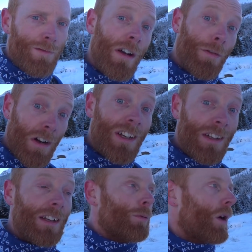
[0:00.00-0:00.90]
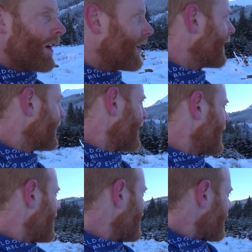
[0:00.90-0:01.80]
and refreezing is what
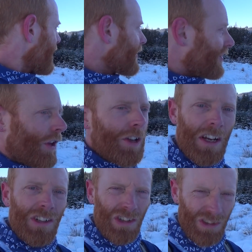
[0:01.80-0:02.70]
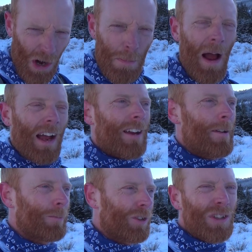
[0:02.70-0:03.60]
consolidates the snowpack,
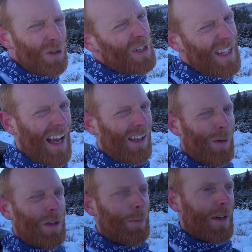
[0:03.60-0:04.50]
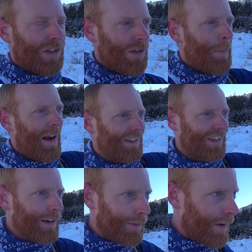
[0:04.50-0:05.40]
so you do need that as well to make the snowpack
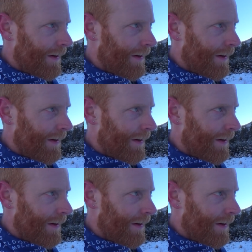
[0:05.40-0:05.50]
safe